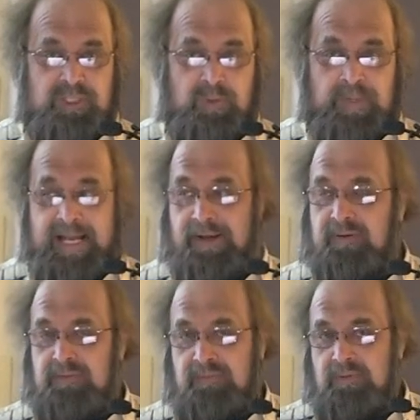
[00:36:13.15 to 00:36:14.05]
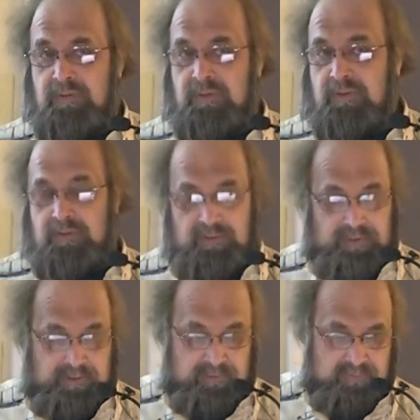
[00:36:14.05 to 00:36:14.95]
expire?
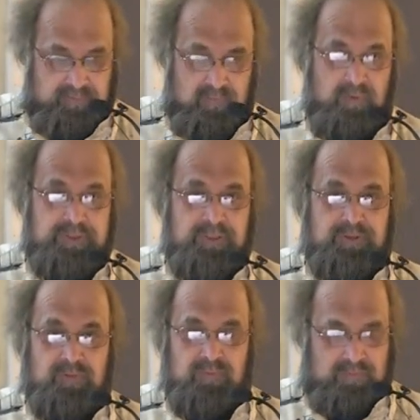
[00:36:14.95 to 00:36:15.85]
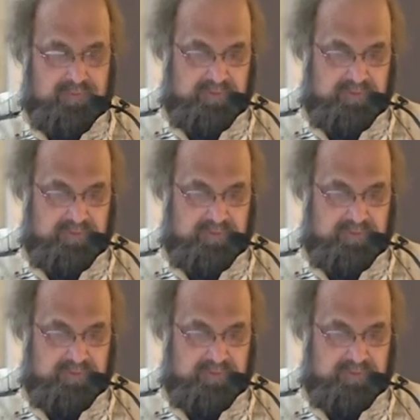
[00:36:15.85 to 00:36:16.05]
You know, what would you do?